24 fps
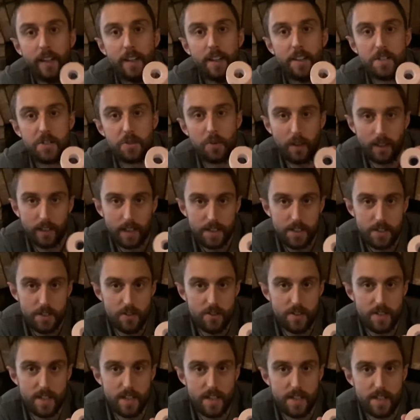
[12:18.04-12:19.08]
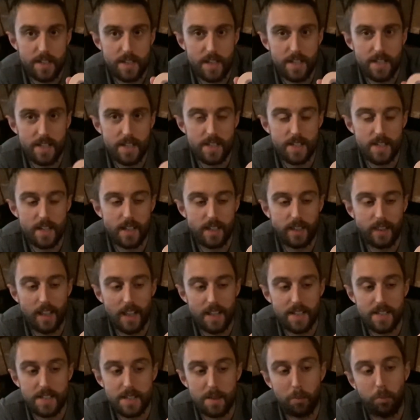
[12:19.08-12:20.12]
So I like to use this. This is
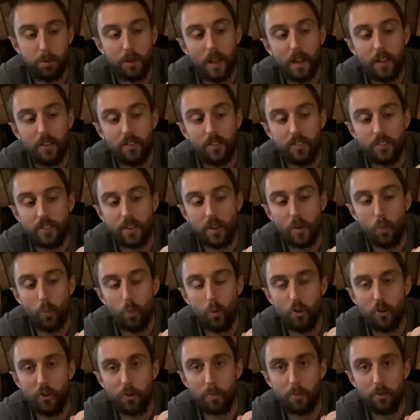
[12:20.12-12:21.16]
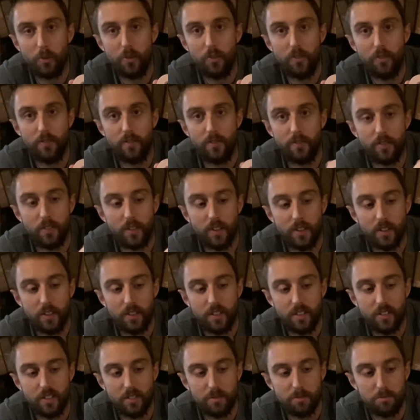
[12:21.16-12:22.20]
Elastoplast waterproof
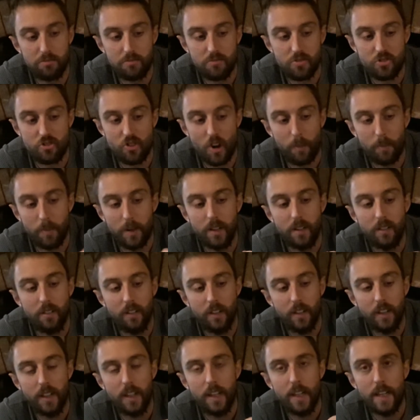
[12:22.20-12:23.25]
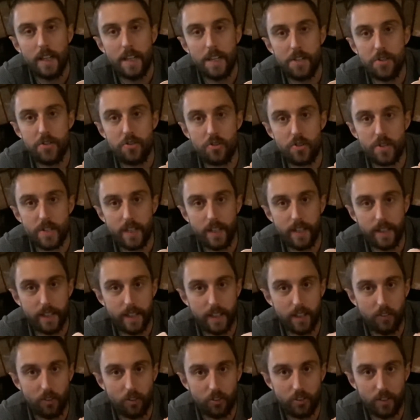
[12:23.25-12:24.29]
strapping. It's just like,
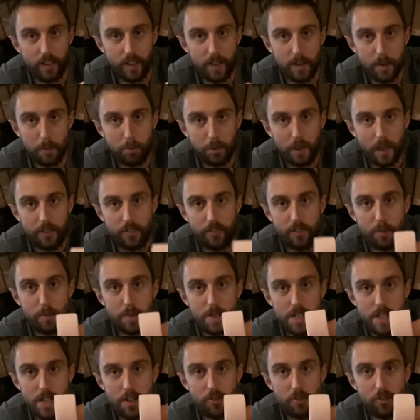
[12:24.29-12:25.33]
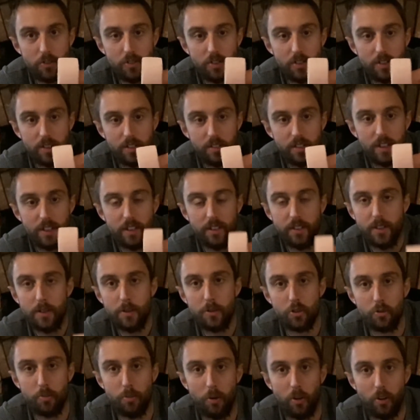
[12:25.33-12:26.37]
it looks like the plaster material that you
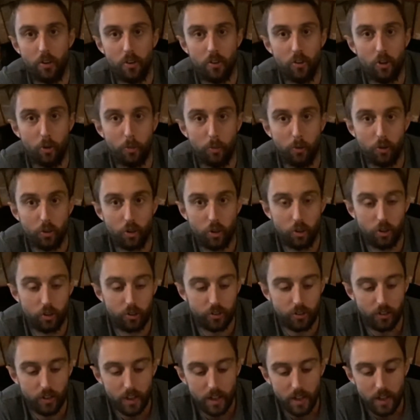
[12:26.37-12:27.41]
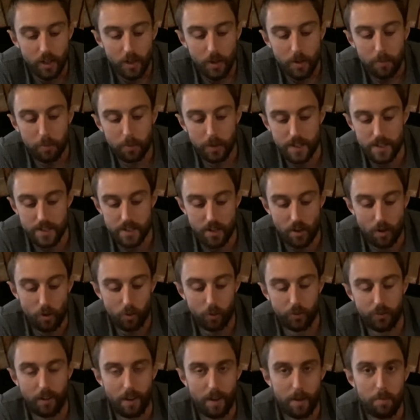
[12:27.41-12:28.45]
just put on a normal cut, but it's a whole
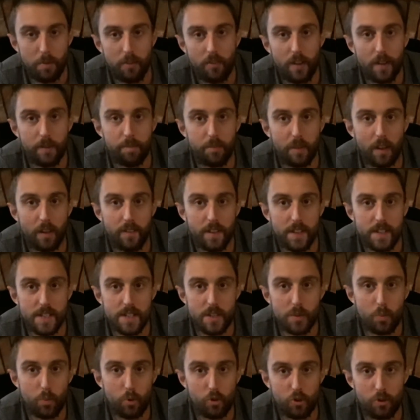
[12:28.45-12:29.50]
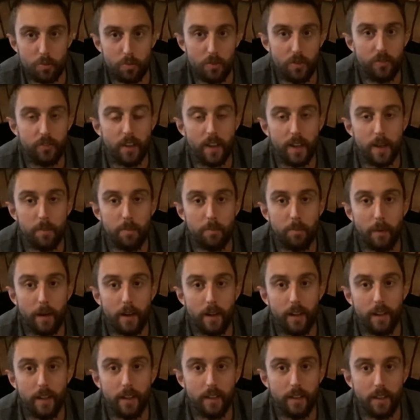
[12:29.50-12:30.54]
tape of it. And this is a waterproof tape
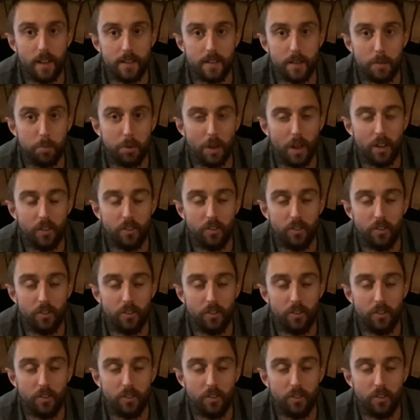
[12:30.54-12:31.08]
by Elastoplast.